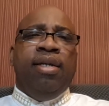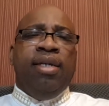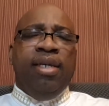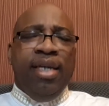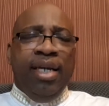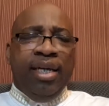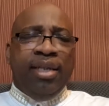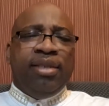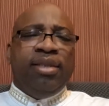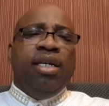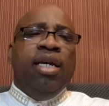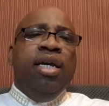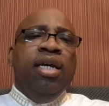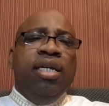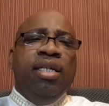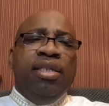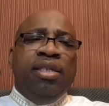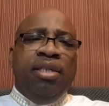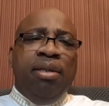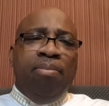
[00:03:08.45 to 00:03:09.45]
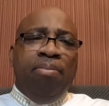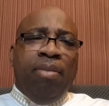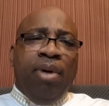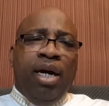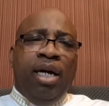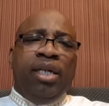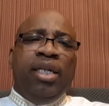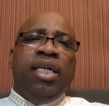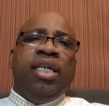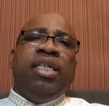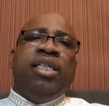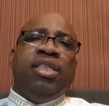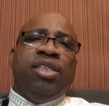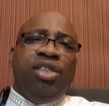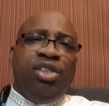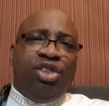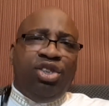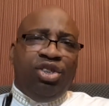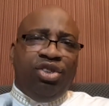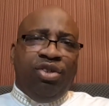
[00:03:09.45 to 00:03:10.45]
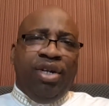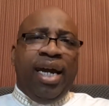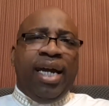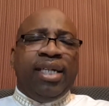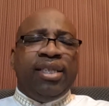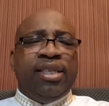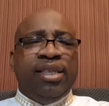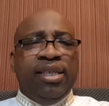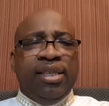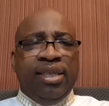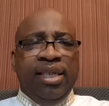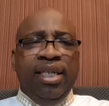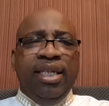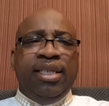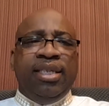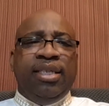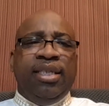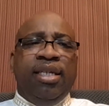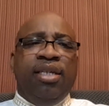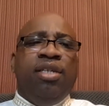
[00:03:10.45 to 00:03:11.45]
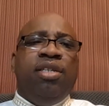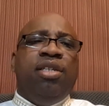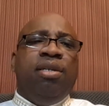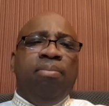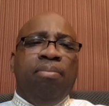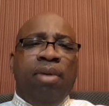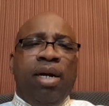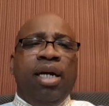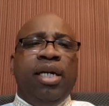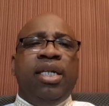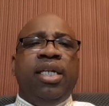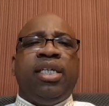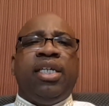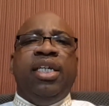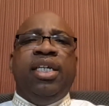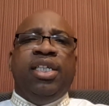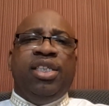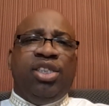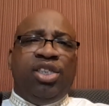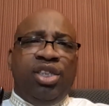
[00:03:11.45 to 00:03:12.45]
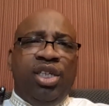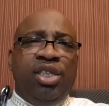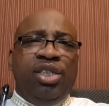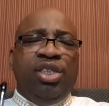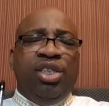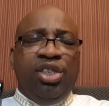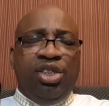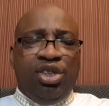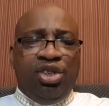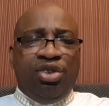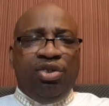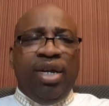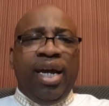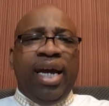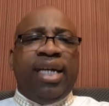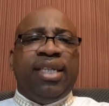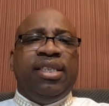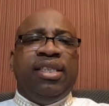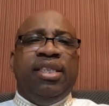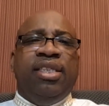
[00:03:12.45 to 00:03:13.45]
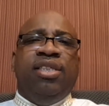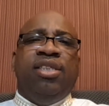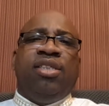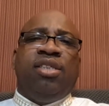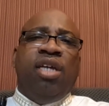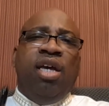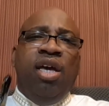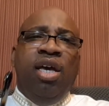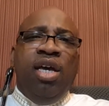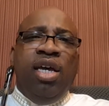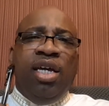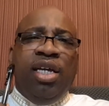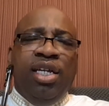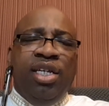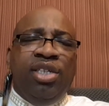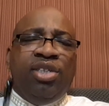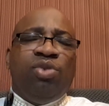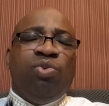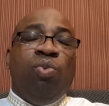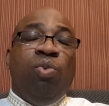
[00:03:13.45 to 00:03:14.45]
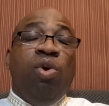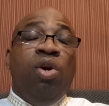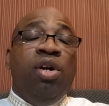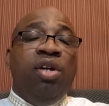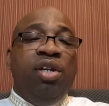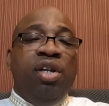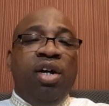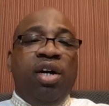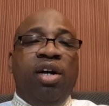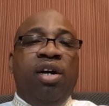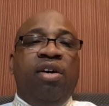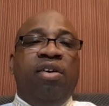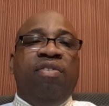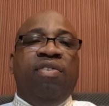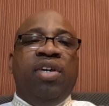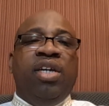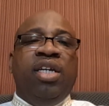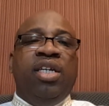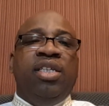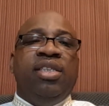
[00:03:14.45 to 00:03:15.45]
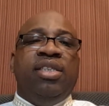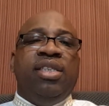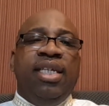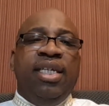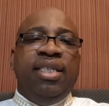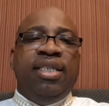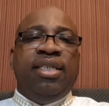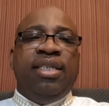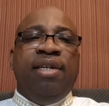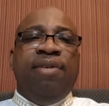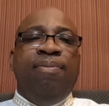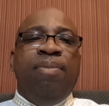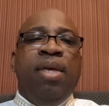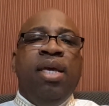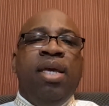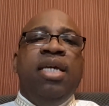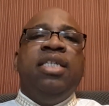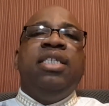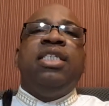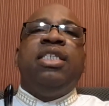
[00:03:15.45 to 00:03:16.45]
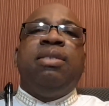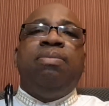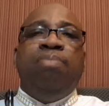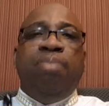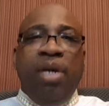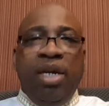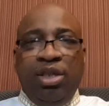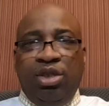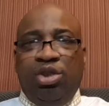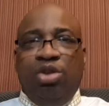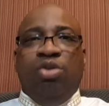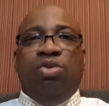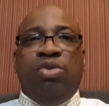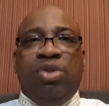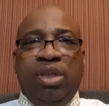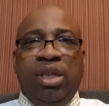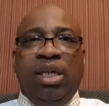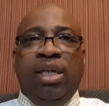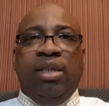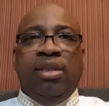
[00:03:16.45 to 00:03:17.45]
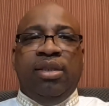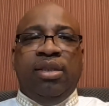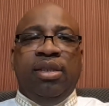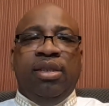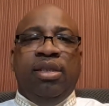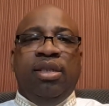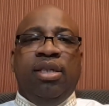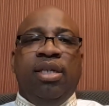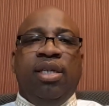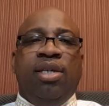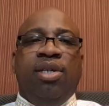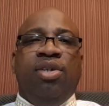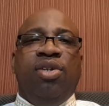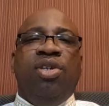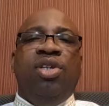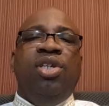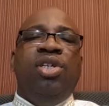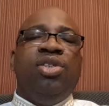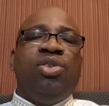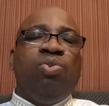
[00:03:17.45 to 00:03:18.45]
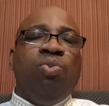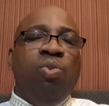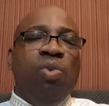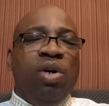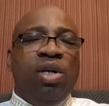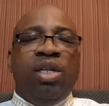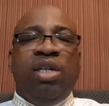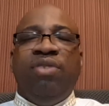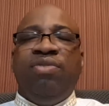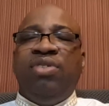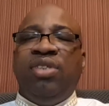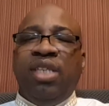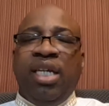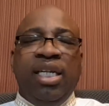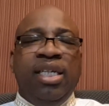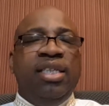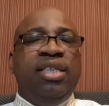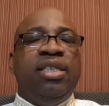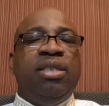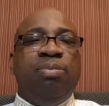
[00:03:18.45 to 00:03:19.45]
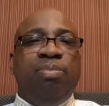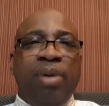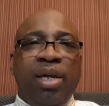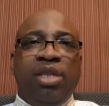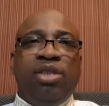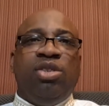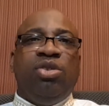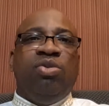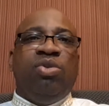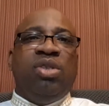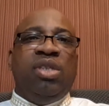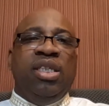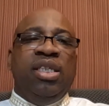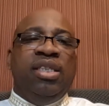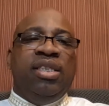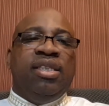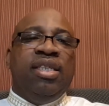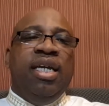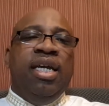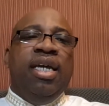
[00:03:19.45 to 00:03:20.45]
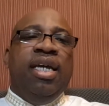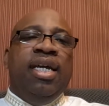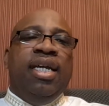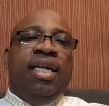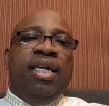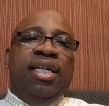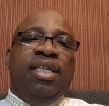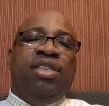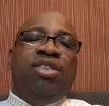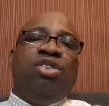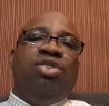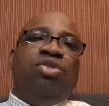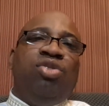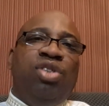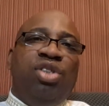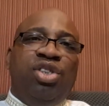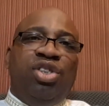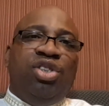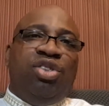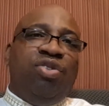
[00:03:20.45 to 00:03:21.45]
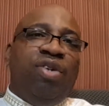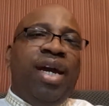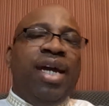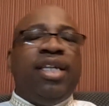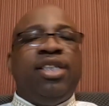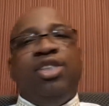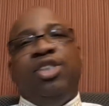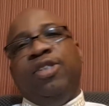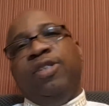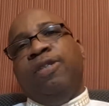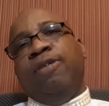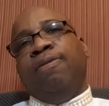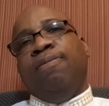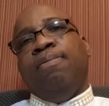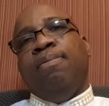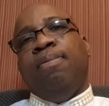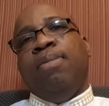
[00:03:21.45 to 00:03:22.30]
Yes, demonic distractions. Listen, distractions is one of his, listen, specialties. It's one of Satan's specialties is to distract you.